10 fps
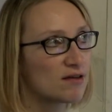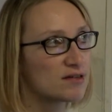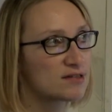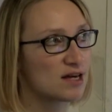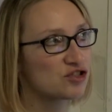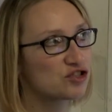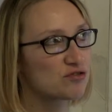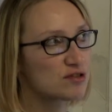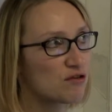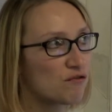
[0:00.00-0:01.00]

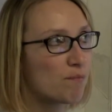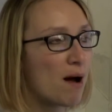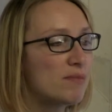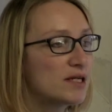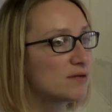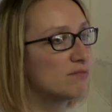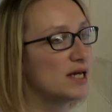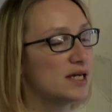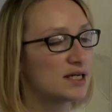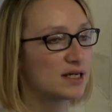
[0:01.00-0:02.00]
sessions of public
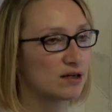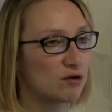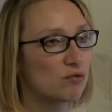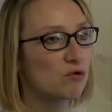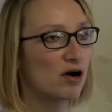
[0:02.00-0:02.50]
making